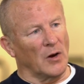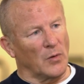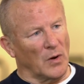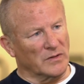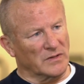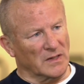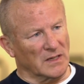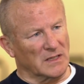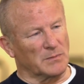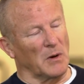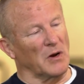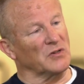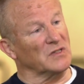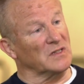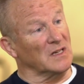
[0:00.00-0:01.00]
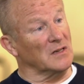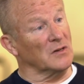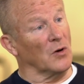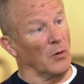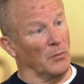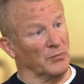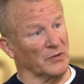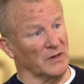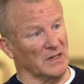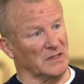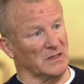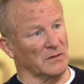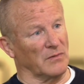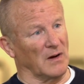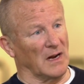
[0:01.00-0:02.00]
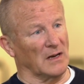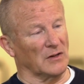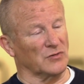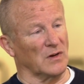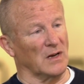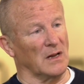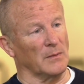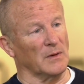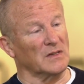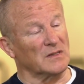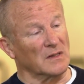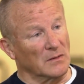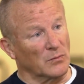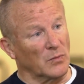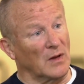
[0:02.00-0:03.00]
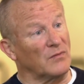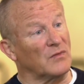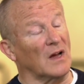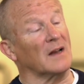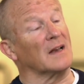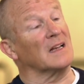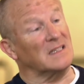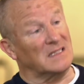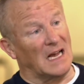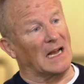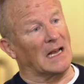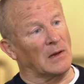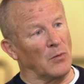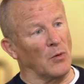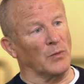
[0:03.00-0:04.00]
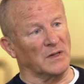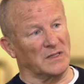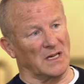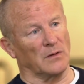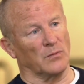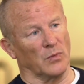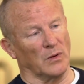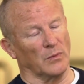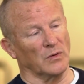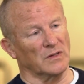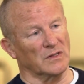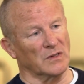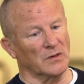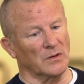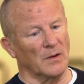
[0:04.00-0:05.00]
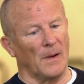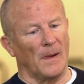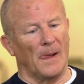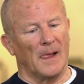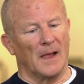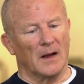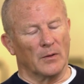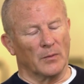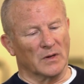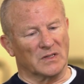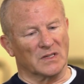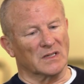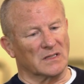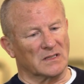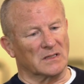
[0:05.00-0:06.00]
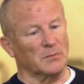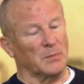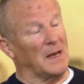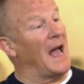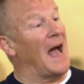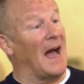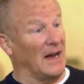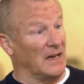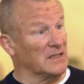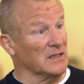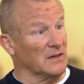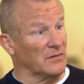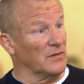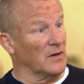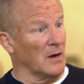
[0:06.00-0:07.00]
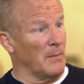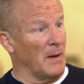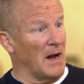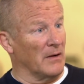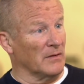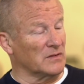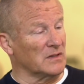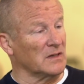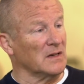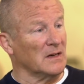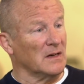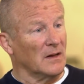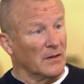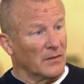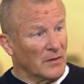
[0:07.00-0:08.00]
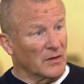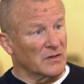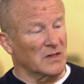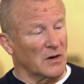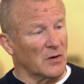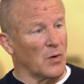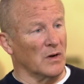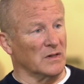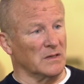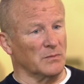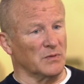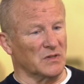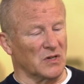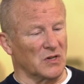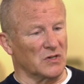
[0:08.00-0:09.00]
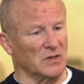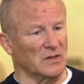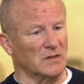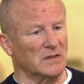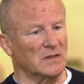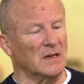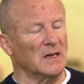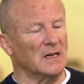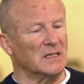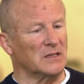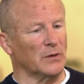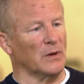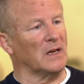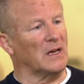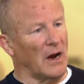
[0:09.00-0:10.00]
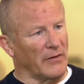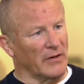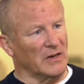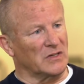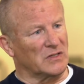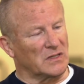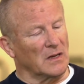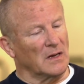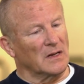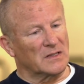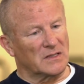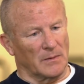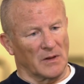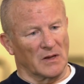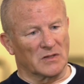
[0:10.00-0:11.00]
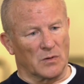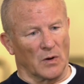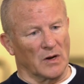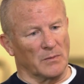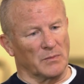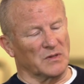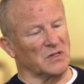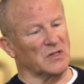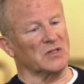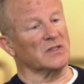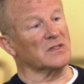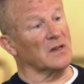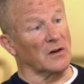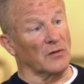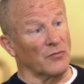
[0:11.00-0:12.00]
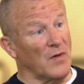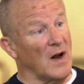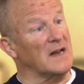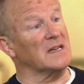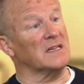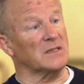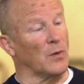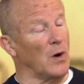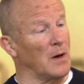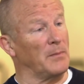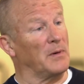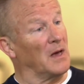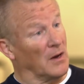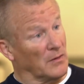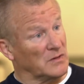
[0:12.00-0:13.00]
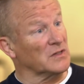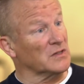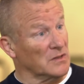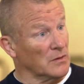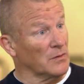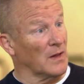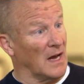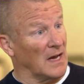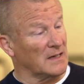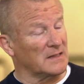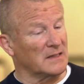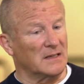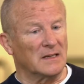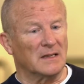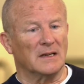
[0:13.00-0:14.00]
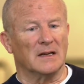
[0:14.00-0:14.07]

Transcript: unquoted exposure did not breach the regulatory limits. And we've done exactly what we said we would do, which is to be active about those unquoted positions, to encourage some of those quoted positions that are ready to IPO to do that,